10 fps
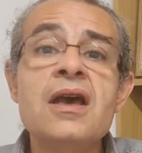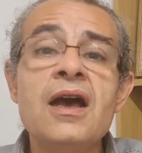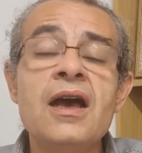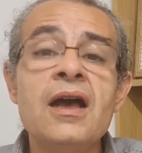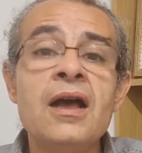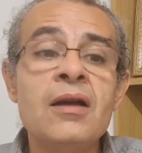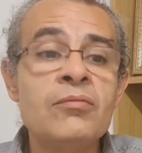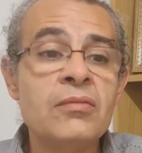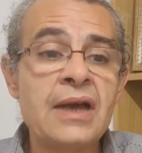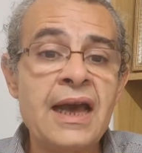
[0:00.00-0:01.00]

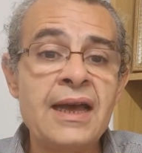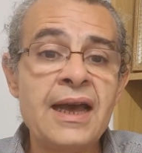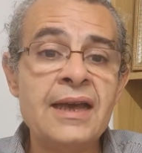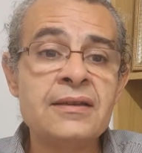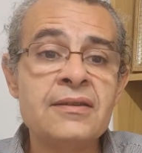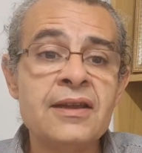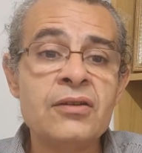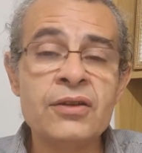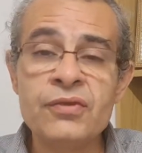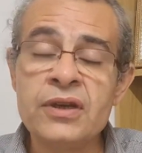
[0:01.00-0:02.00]
And they'll
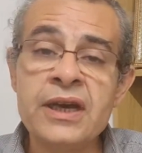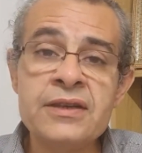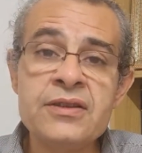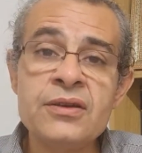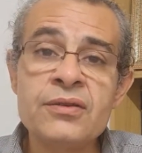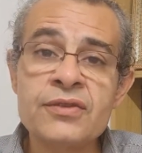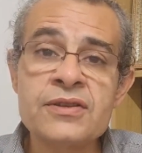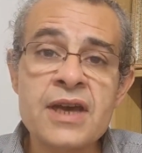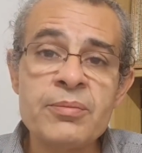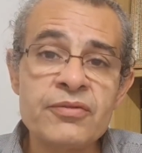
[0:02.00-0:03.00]
give you an idea of the
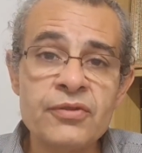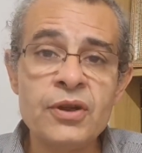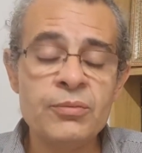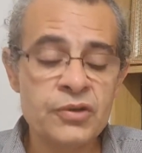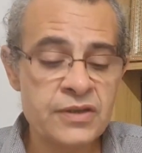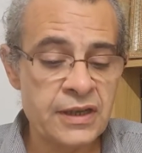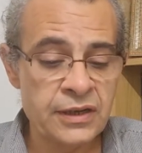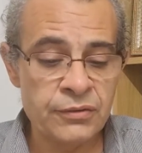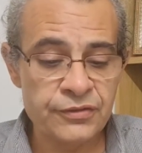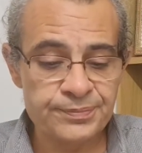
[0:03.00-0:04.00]
type of firm you're
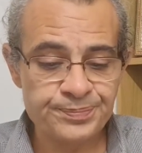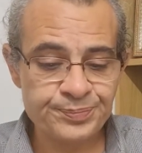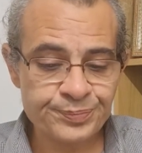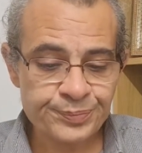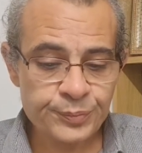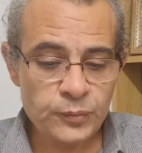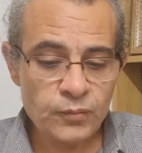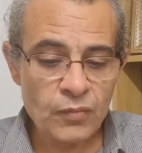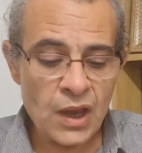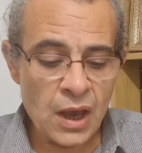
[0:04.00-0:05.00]
dealing with.
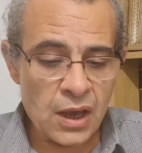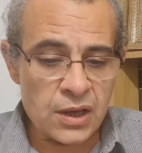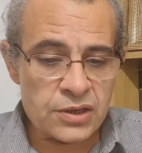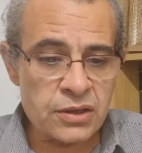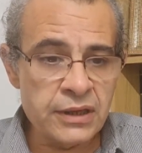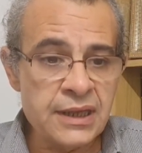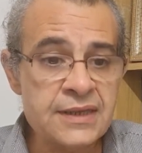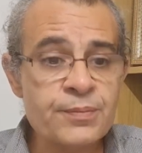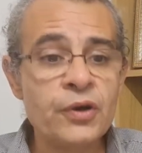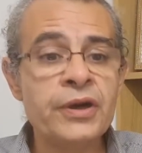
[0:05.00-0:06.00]
So at
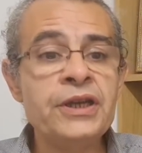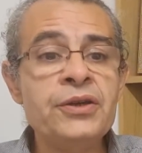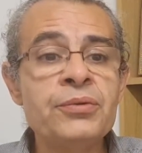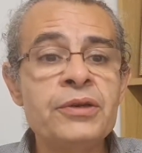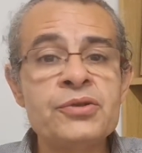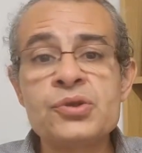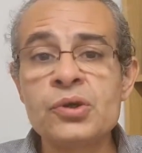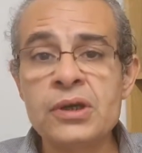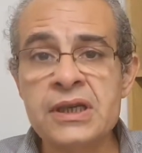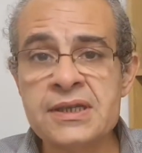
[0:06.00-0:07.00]
this point, you want to
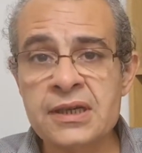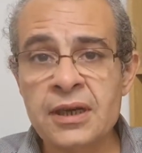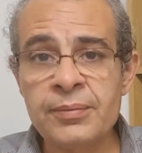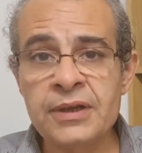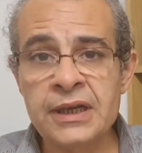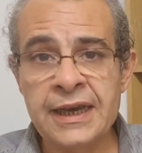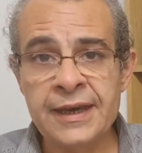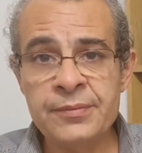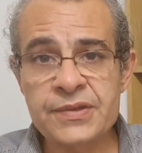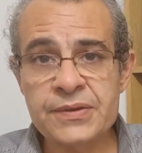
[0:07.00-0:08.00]
shortlist a couple of
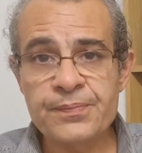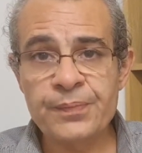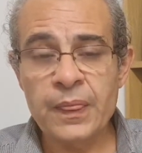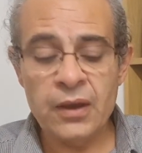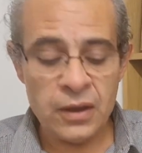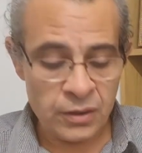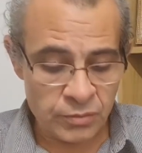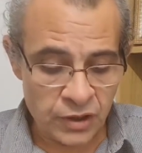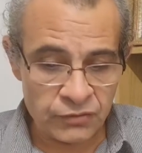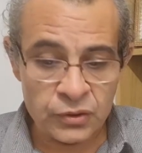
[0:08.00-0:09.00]
names
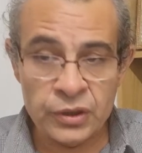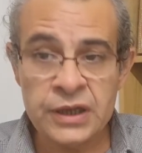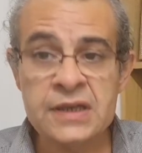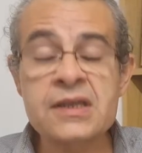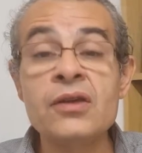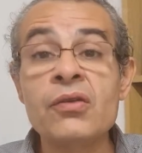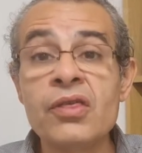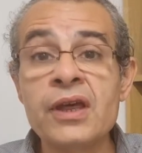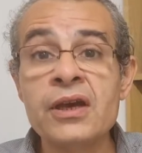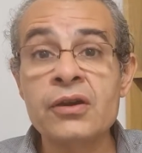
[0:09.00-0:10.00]
of lawyers that you
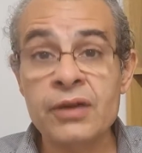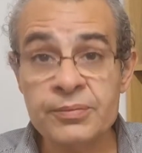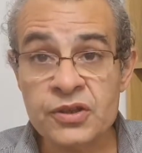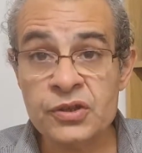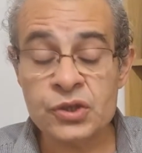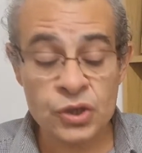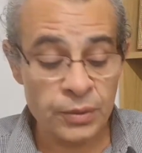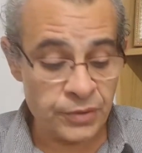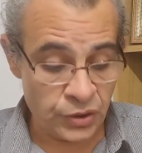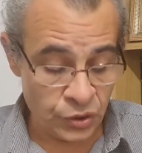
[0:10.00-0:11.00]
think are up to the
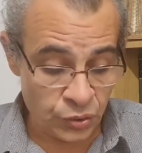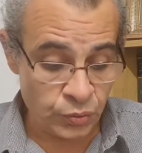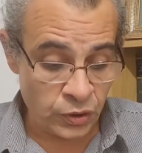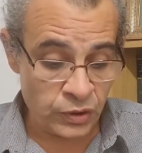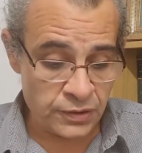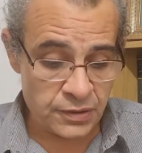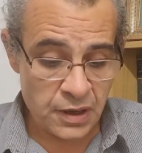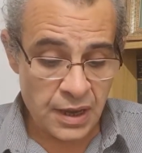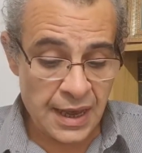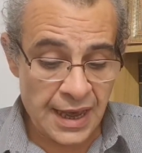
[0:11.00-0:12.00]
job that you want,
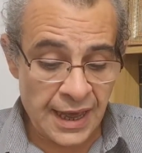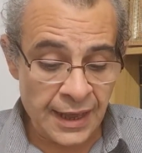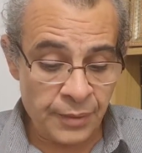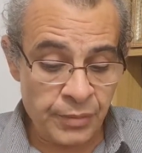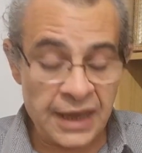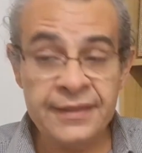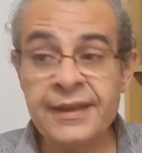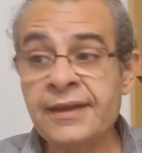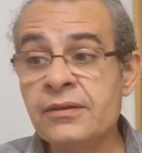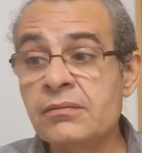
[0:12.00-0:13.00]
and
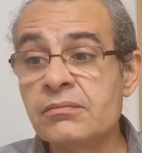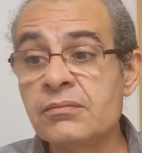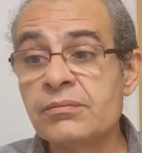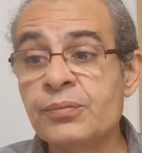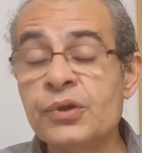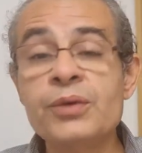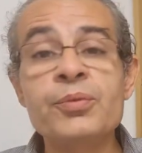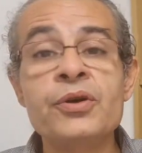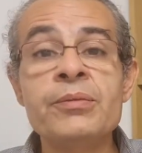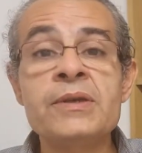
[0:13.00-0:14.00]
then book
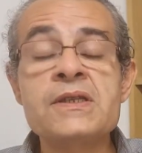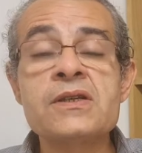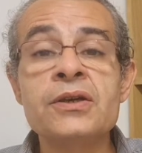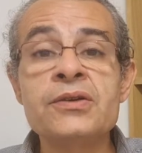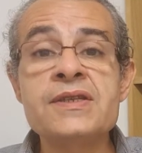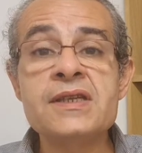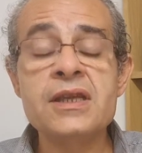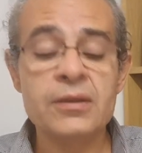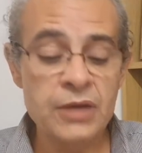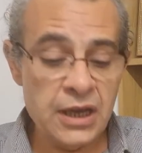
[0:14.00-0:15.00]
appointments and go and see
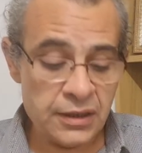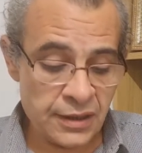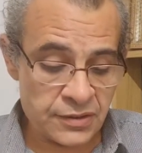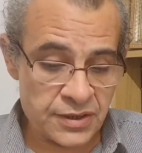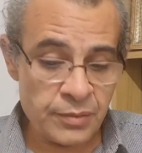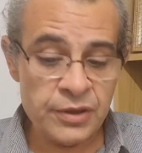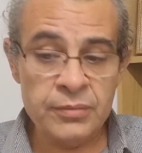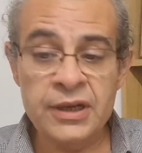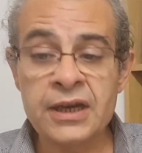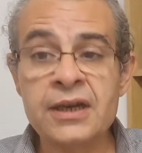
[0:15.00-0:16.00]
them. Now, some of
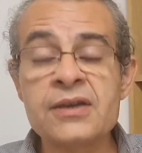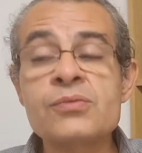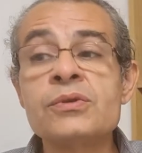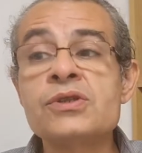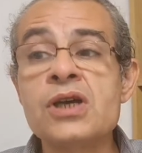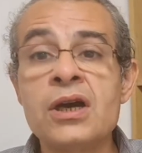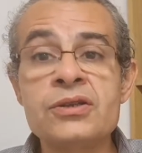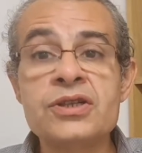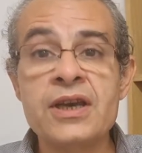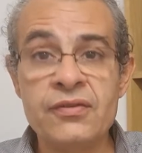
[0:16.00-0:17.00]
them, like us, will
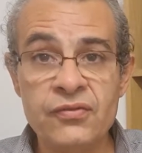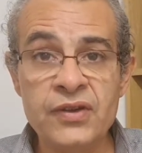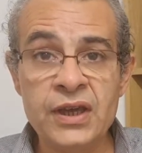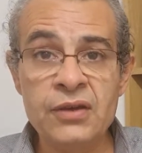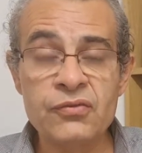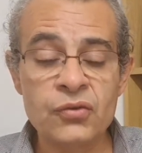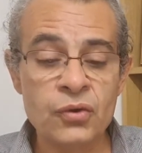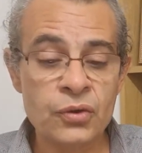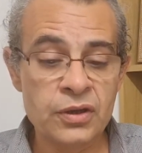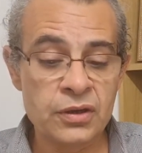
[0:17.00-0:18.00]
charge a fee
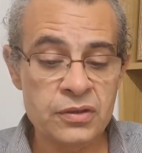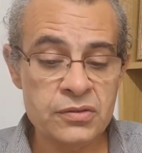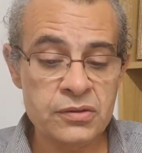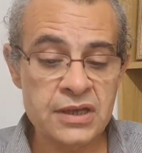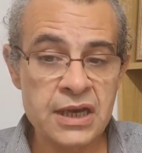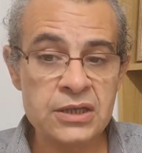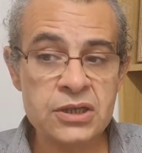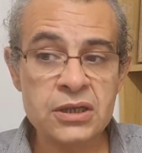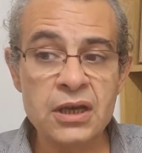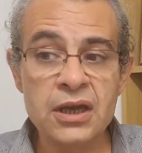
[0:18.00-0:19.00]
for the
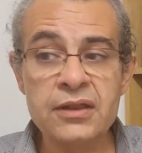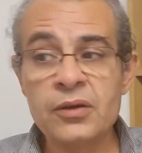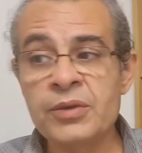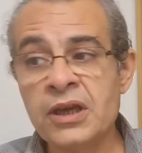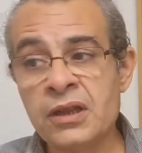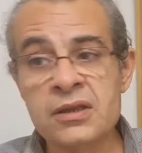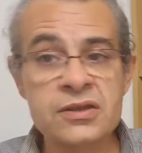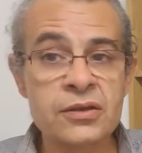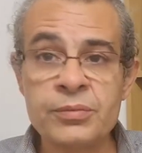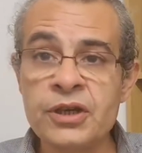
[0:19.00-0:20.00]
consultation. There'll be others
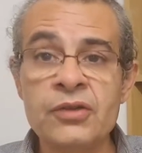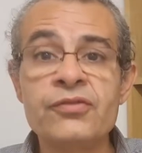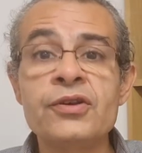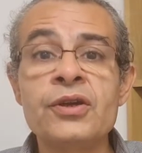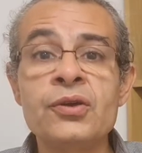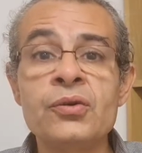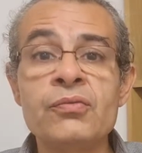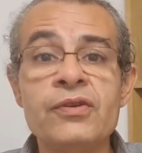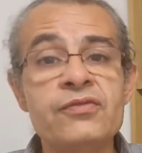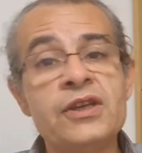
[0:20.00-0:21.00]
that'll be offering you
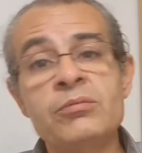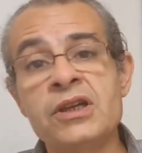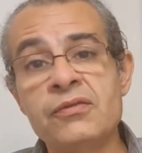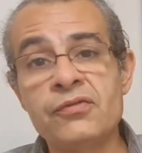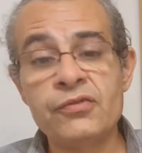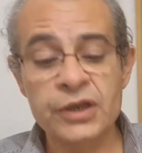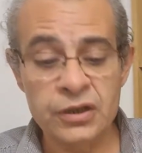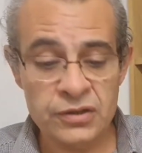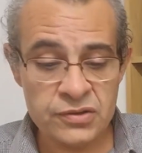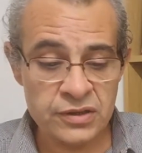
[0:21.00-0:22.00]
15-minute free
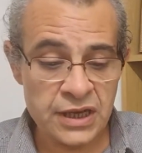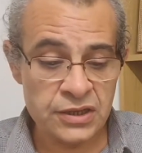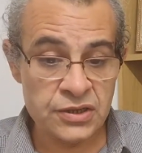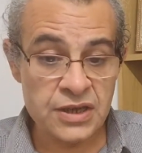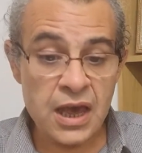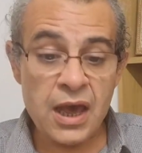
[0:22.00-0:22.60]
consultations.